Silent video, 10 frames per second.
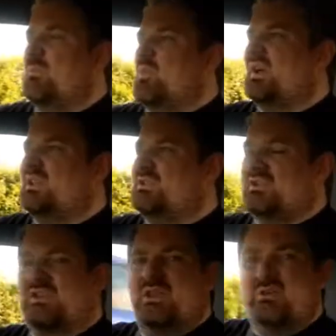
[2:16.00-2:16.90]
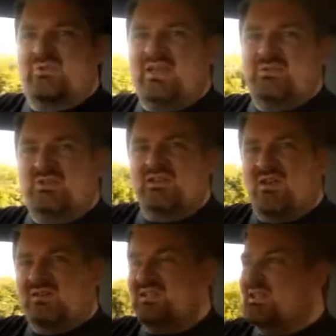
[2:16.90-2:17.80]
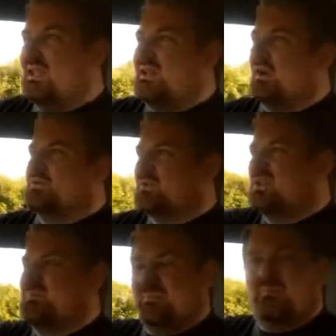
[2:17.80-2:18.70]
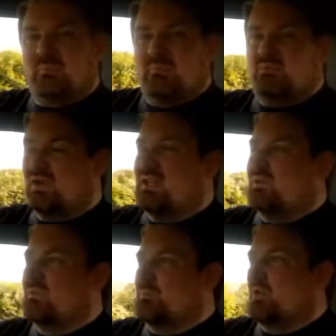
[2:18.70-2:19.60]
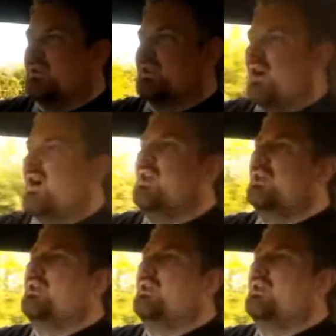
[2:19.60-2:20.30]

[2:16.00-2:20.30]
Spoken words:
weighs just under 1,090 kilos, which is pretty good for a modern car.